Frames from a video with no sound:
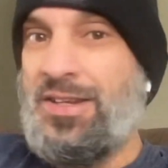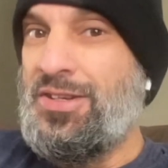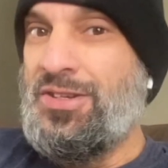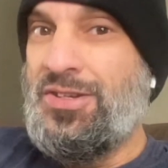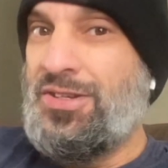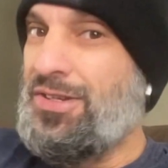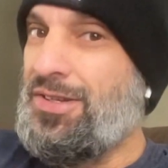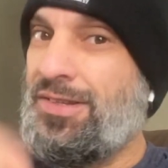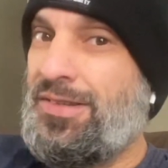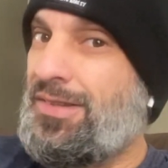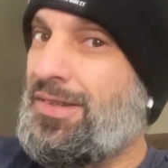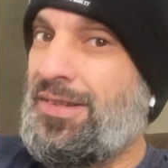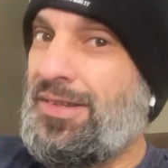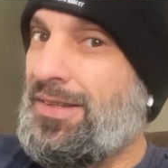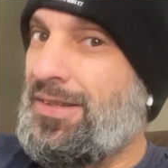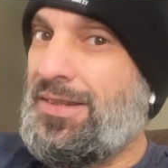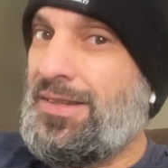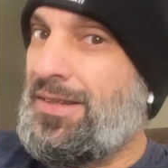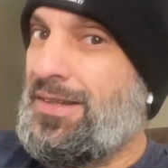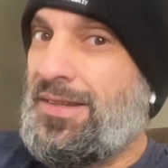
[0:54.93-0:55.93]

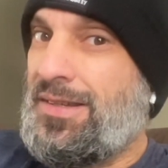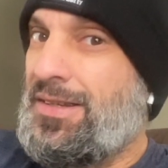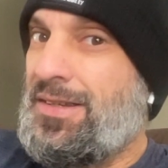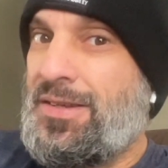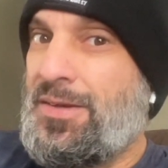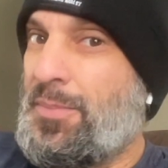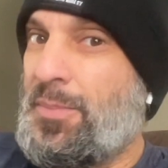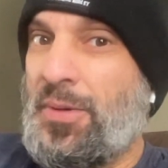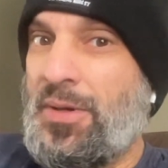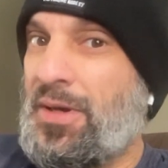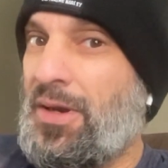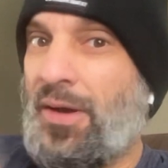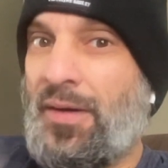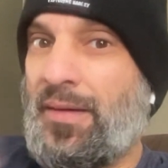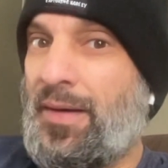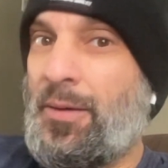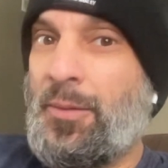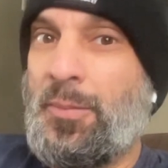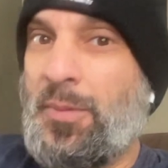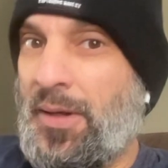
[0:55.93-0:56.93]
you put it
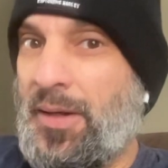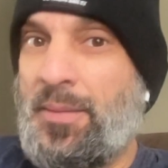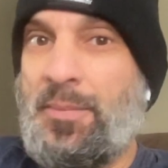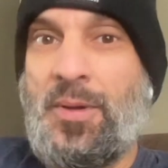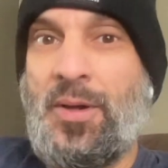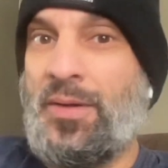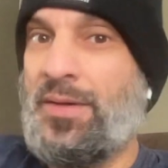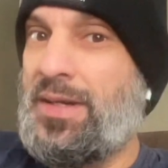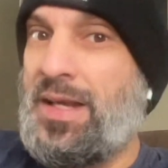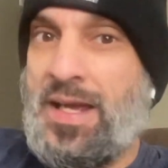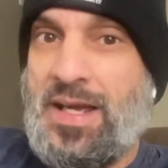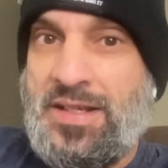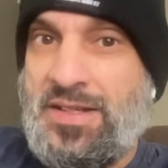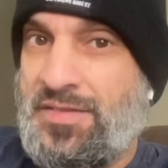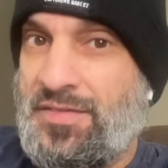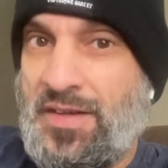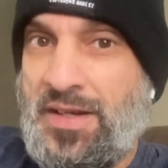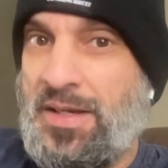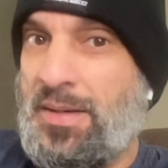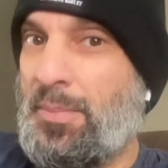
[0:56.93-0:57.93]
on airplane mode,
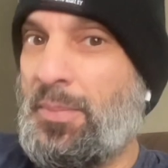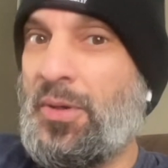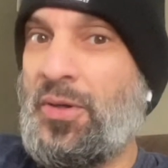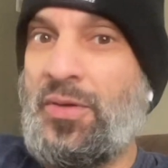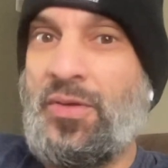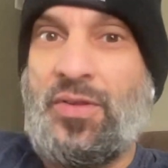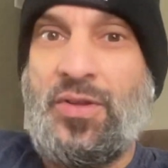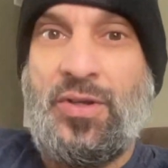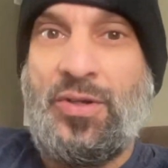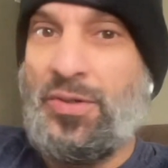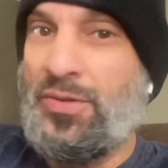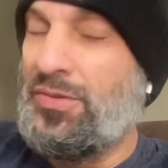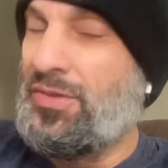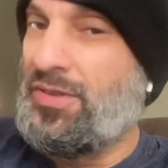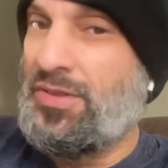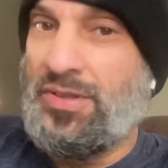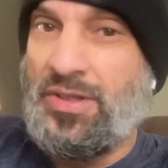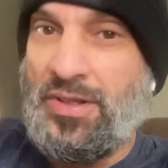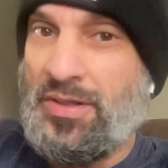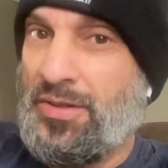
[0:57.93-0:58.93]
deactivate the
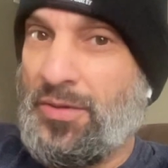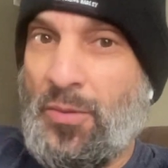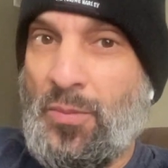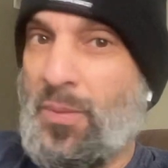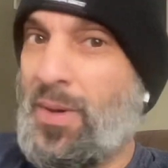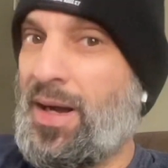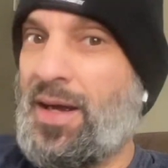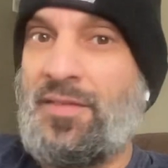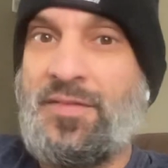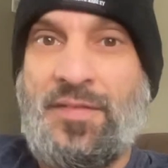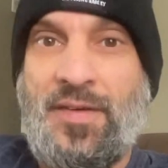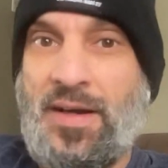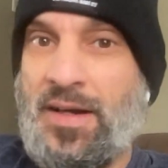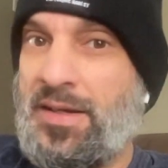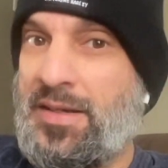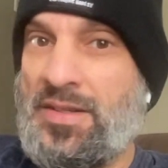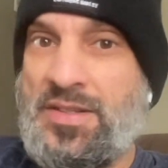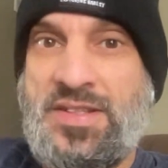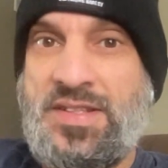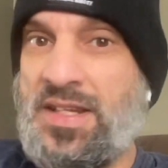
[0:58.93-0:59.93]
Bluetooth, the
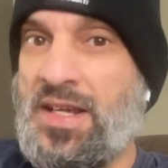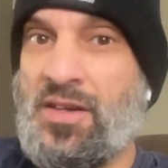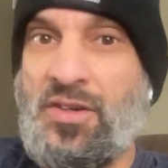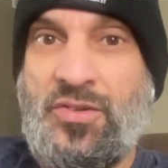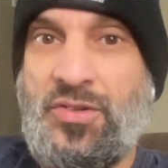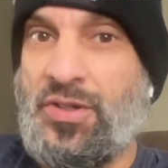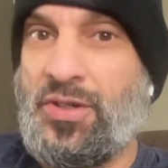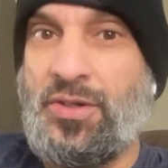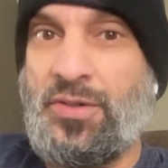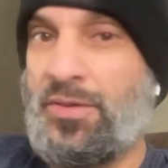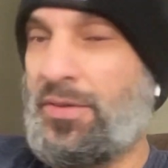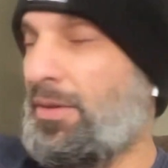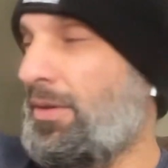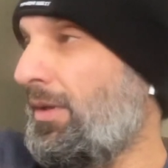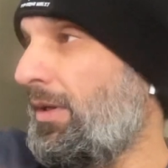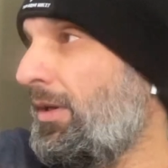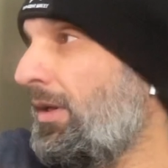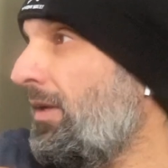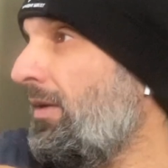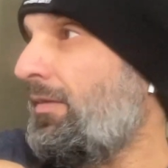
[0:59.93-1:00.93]
Wi-Fi, the
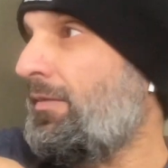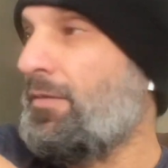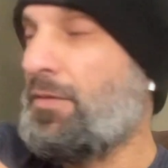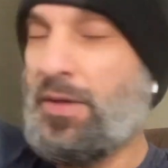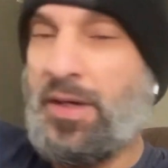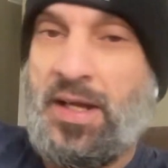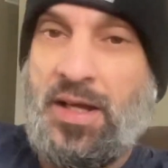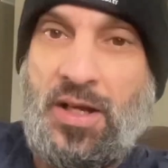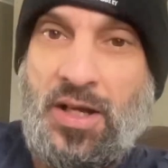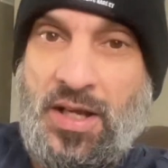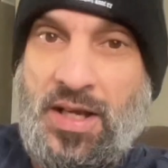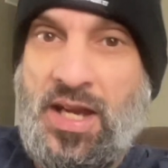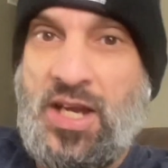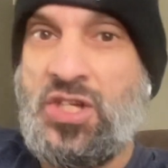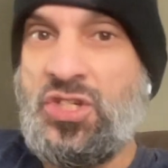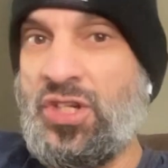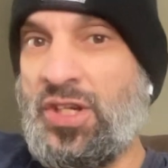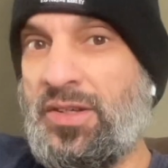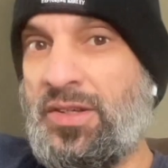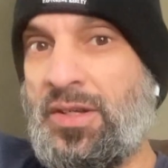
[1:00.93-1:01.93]
cellular freaking
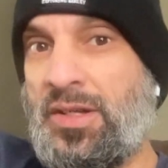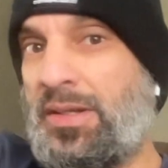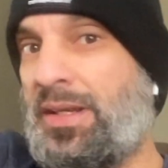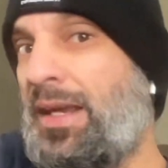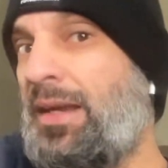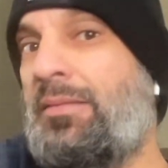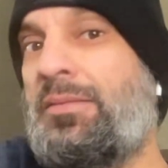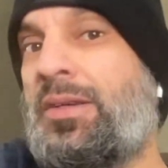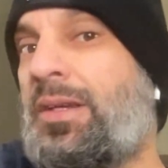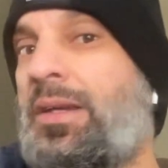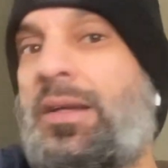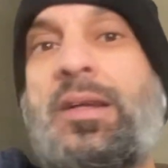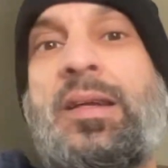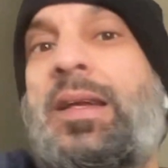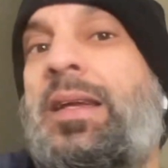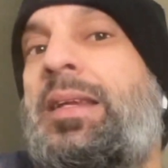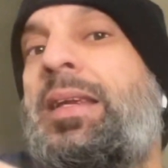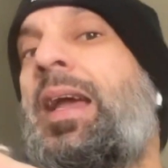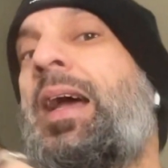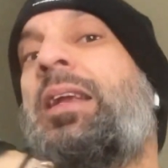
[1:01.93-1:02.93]
connection.
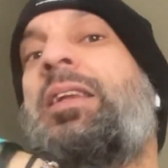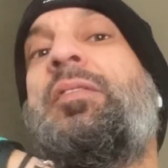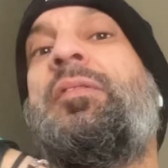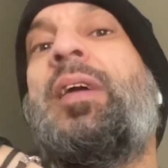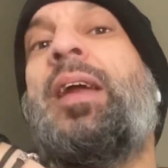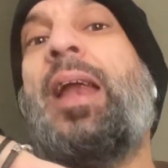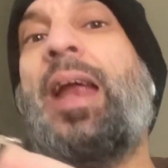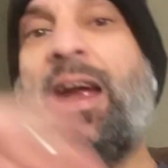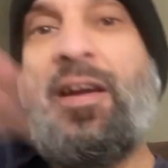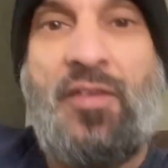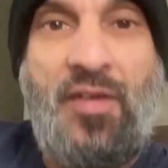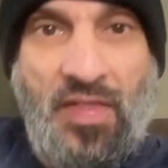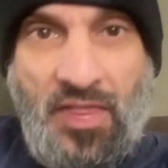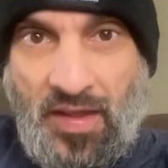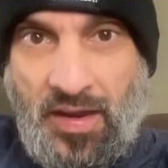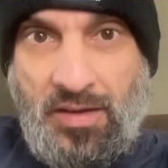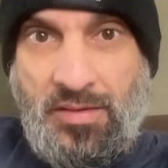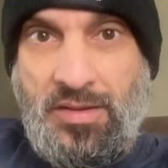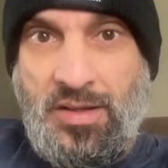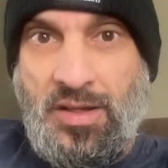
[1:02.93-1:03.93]
Deactivate everything.